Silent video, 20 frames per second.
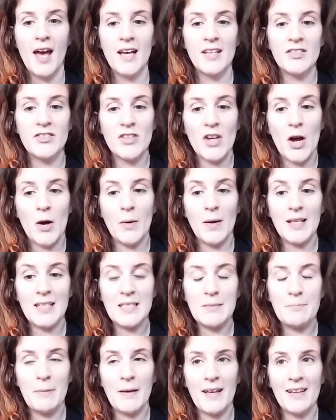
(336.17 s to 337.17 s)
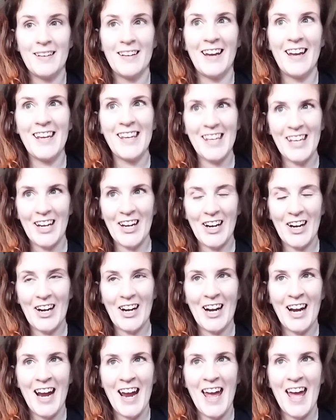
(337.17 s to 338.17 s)
So it's been a
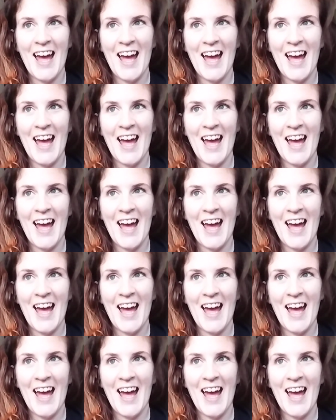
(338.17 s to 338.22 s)
year,